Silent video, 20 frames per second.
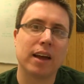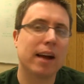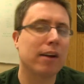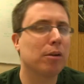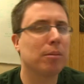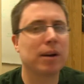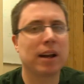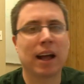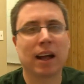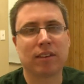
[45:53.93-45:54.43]

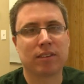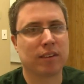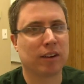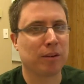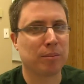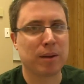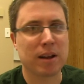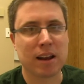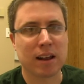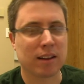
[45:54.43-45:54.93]
Everybody has
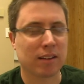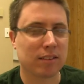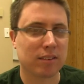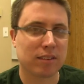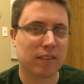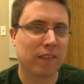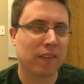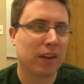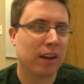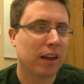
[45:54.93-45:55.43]
their
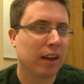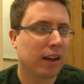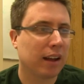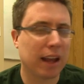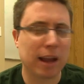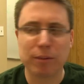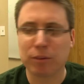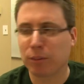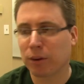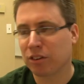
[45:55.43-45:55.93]
opinions. Games